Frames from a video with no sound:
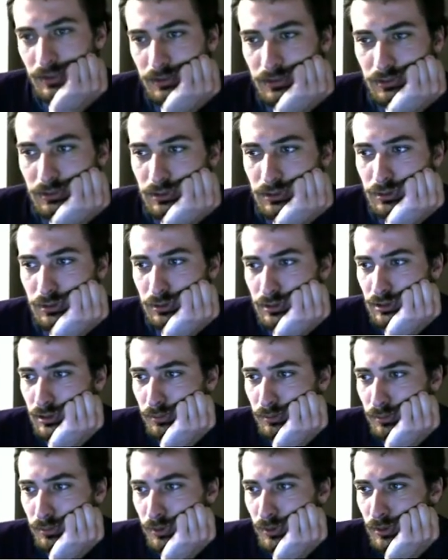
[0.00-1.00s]
Where was our
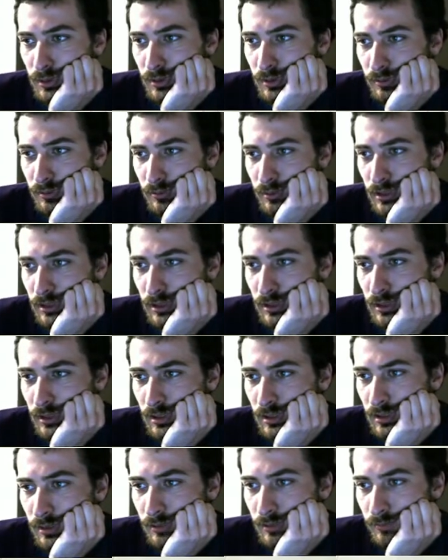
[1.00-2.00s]
point? Right
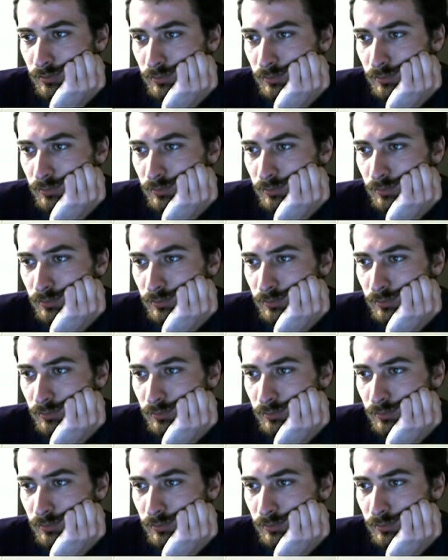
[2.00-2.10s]
here.